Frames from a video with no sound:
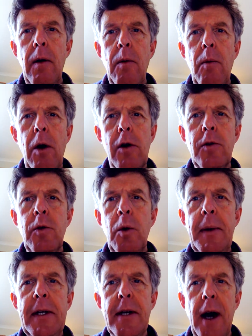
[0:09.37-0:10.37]
What will
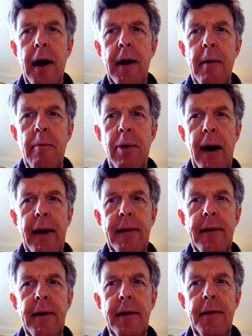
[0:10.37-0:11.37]
be done at
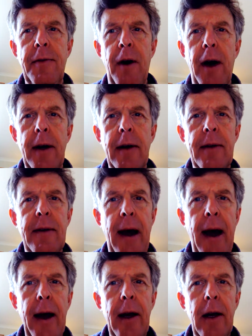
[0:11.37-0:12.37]
Brexit's final
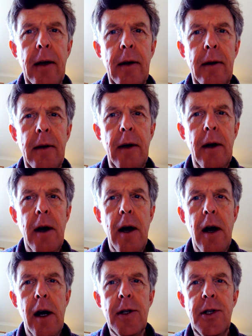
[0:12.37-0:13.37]
tack
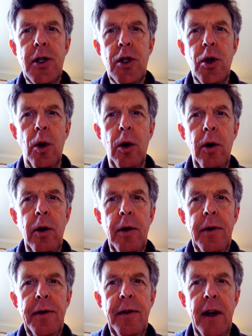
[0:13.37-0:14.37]
as
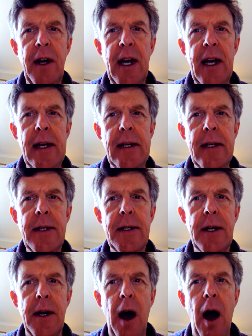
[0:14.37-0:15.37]
doors and ears
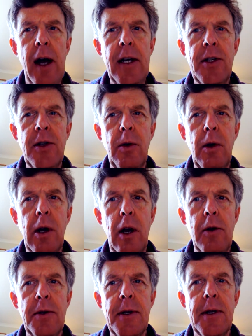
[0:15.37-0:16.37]
and eyes do
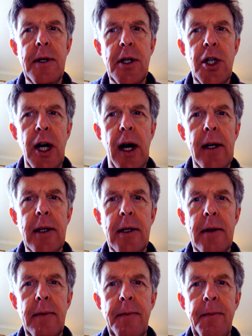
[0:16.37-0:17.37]
close this shut?
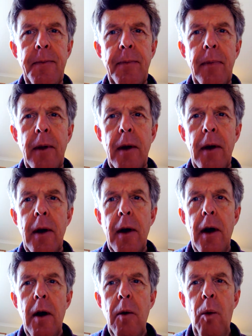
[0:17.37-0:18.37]

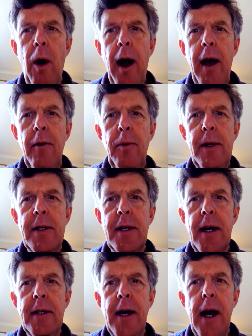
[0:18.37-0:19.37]
Why have we
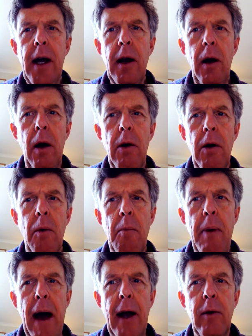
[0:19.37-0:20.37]
set our clock on
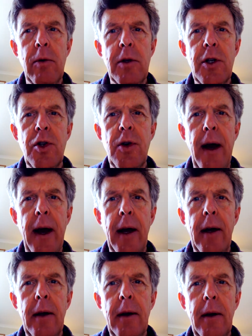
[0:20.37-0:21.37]
backward
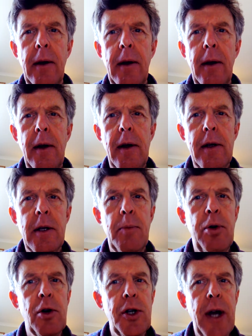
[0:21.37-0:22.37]
track to
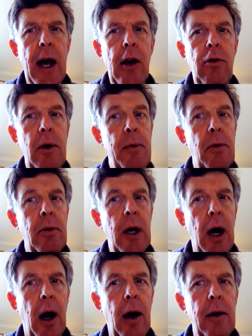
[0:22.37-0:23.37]
push our crippled
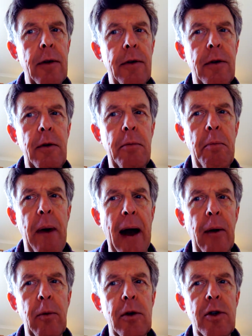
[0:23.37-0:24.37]
cart through
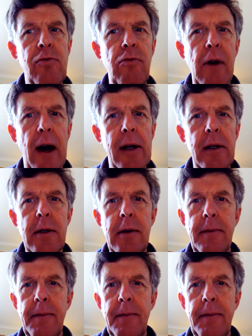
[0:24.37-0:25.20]
backwards rut?